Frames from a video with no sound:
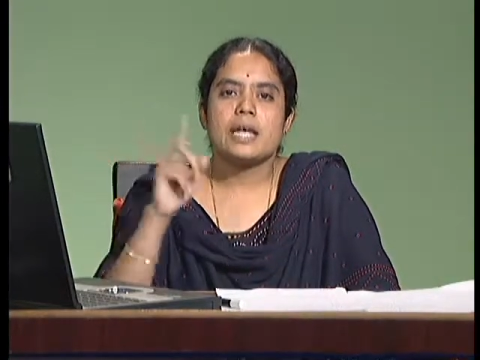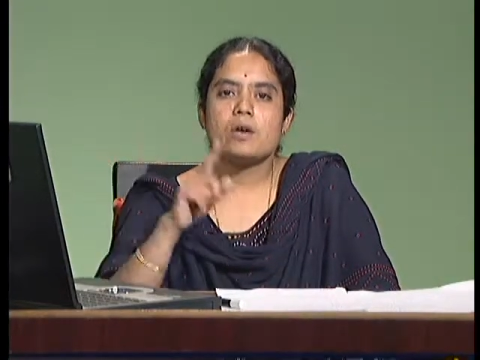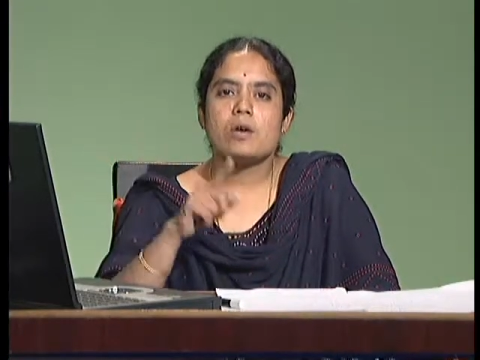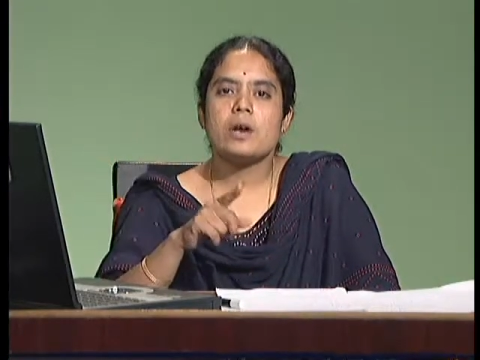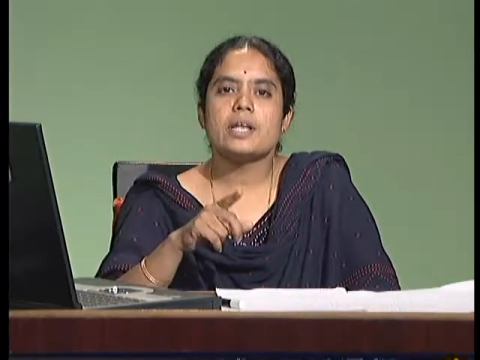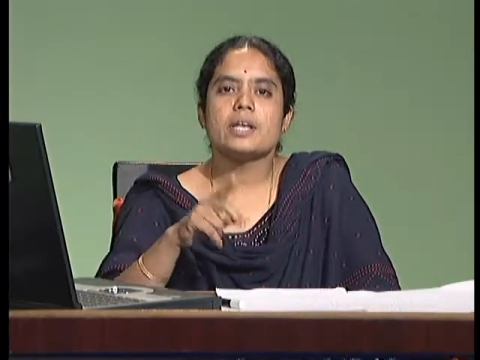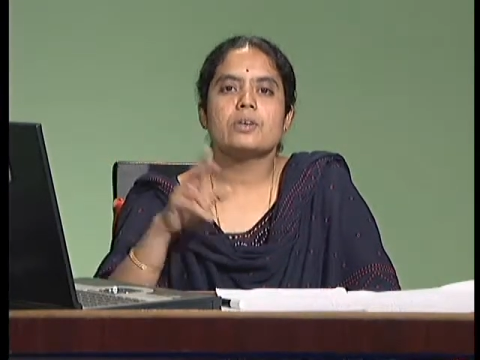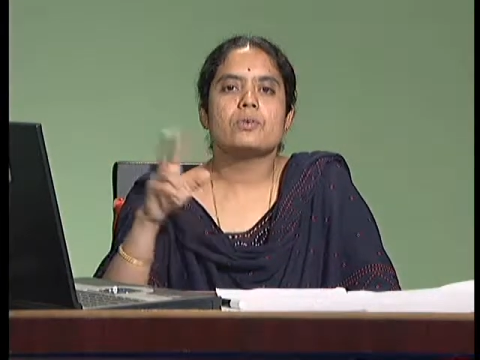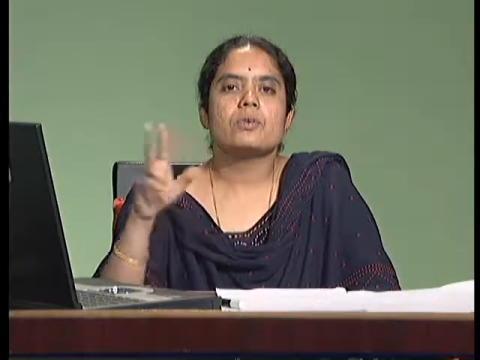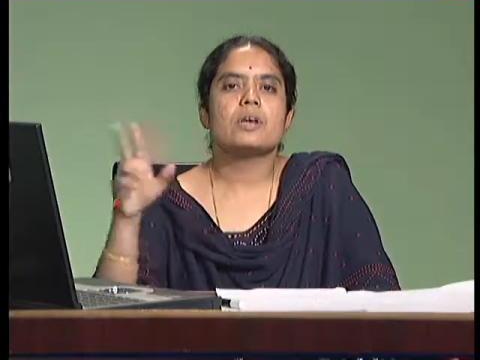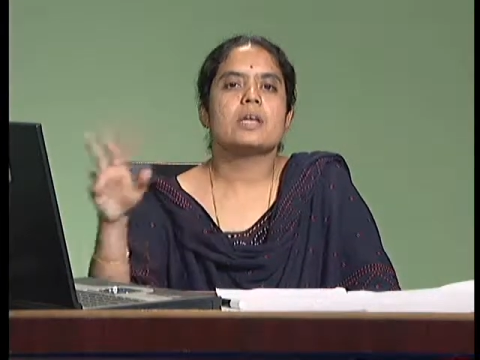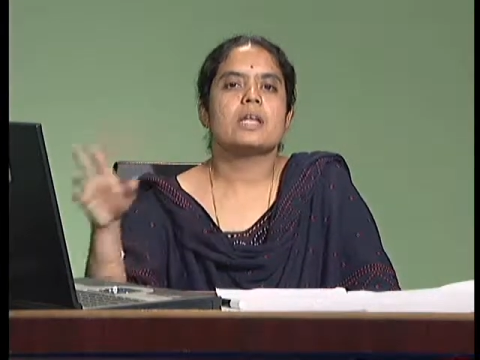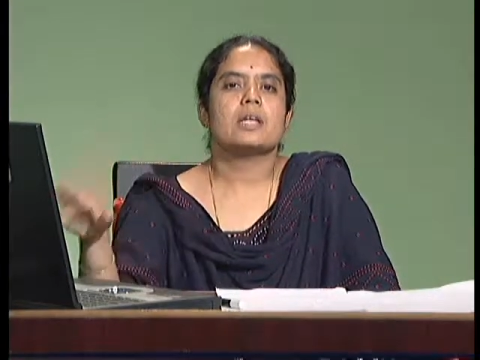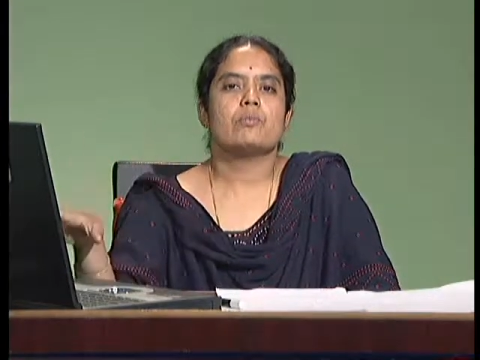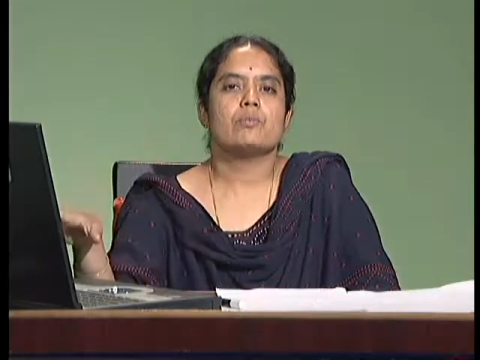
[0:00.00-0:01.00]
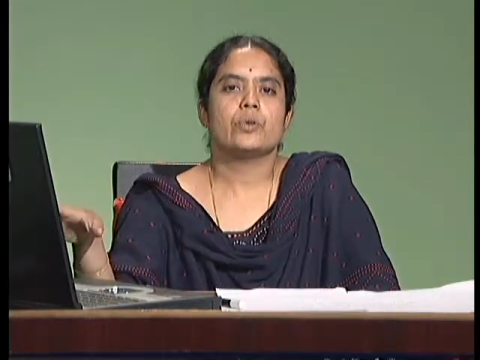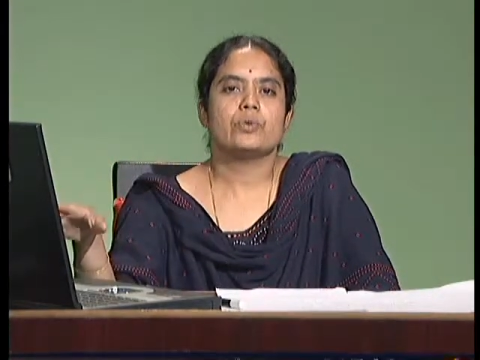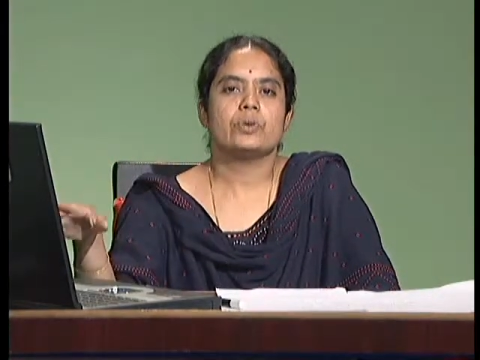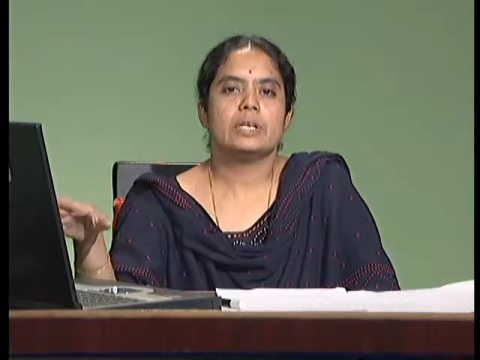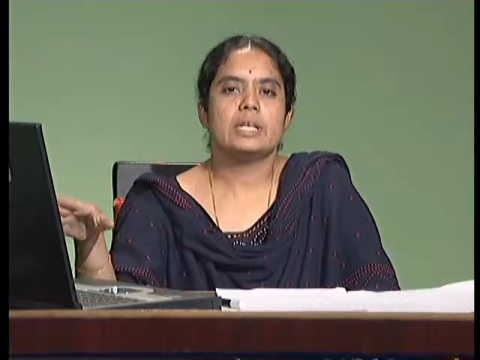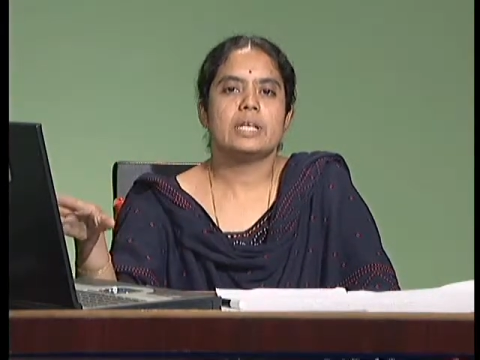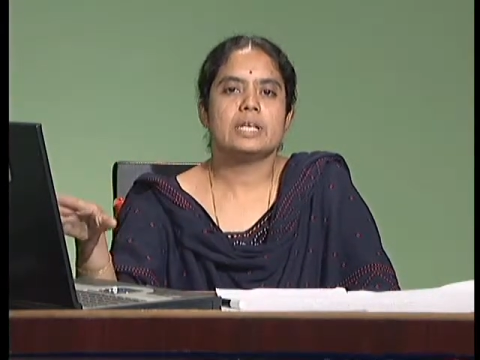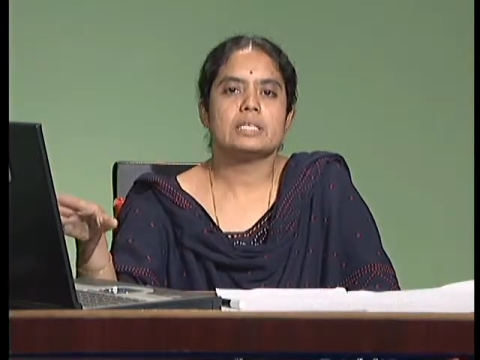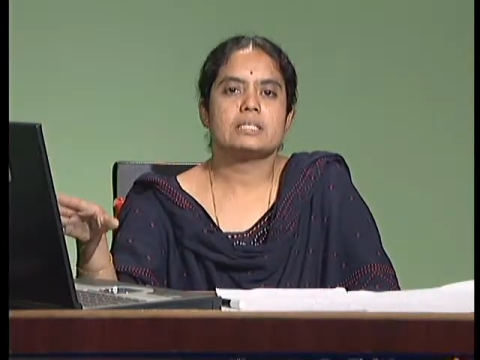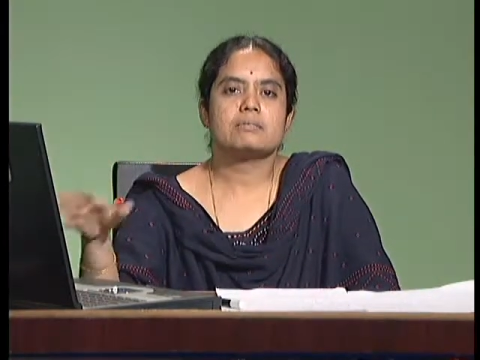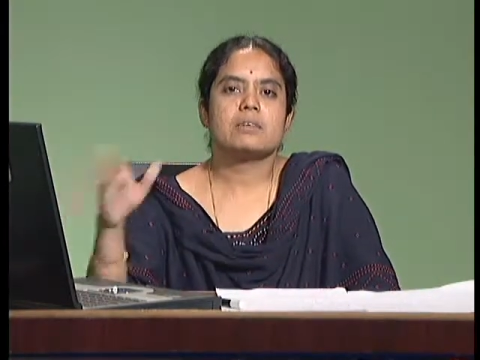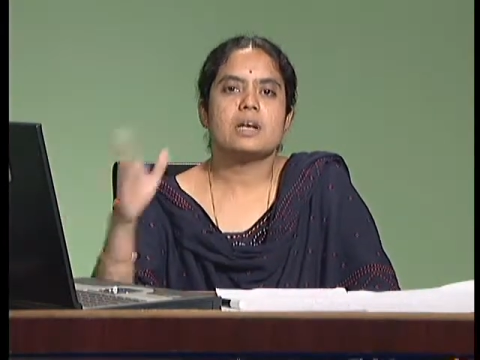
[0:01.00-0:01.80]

according to your impurities.